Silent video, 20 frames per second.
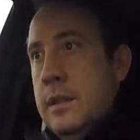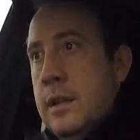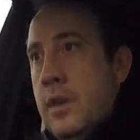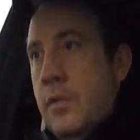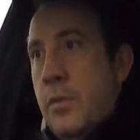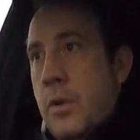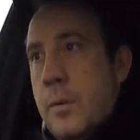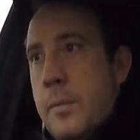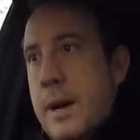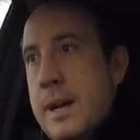
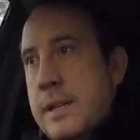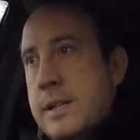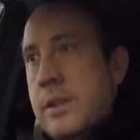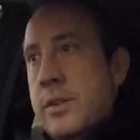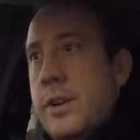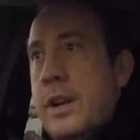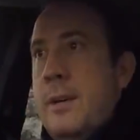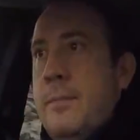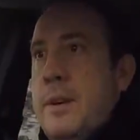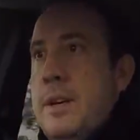of what makes a
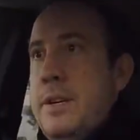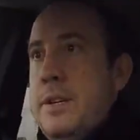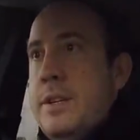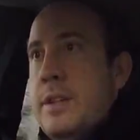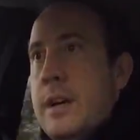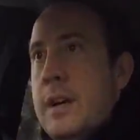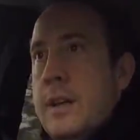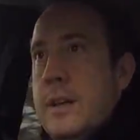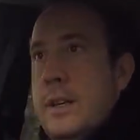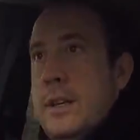good
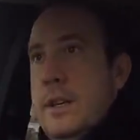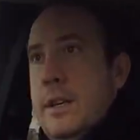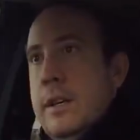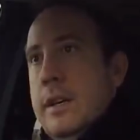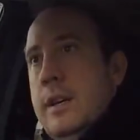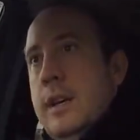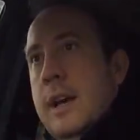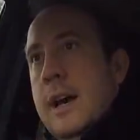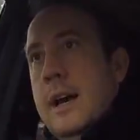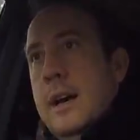image, I think you
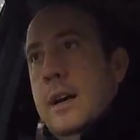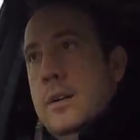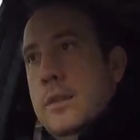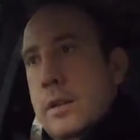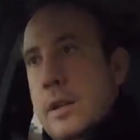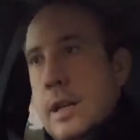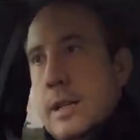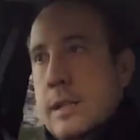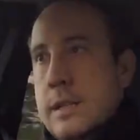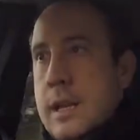can get a
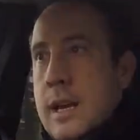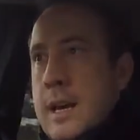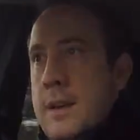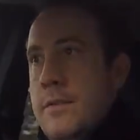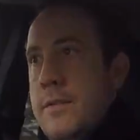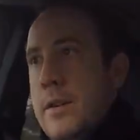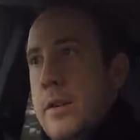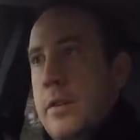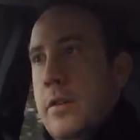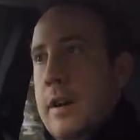good
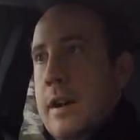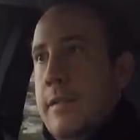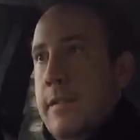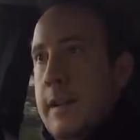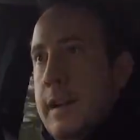landscape photograph